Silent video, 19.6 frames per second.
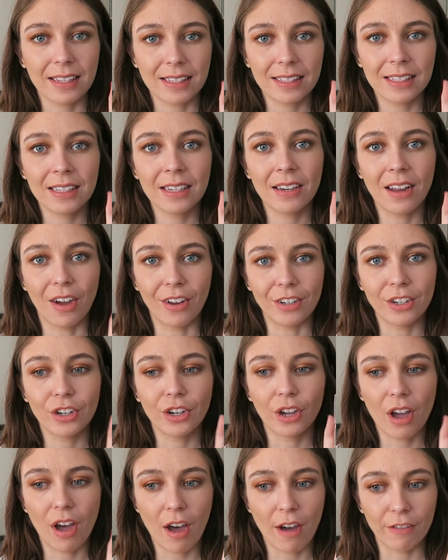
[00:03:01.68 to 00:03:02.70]
listed
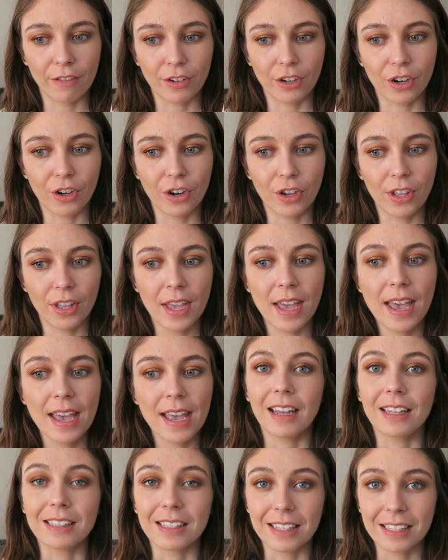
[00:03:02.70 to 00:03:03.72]
under Covergirl.
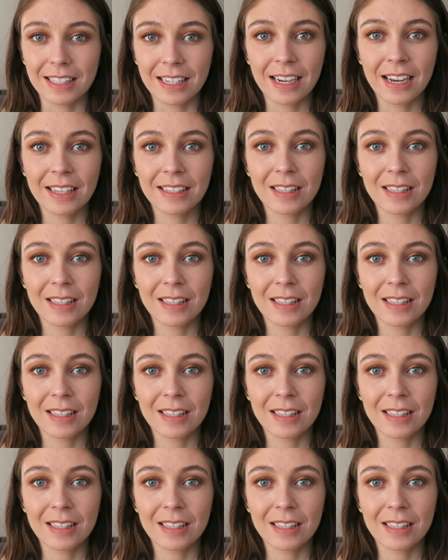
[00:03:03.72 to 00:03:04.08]
It's listed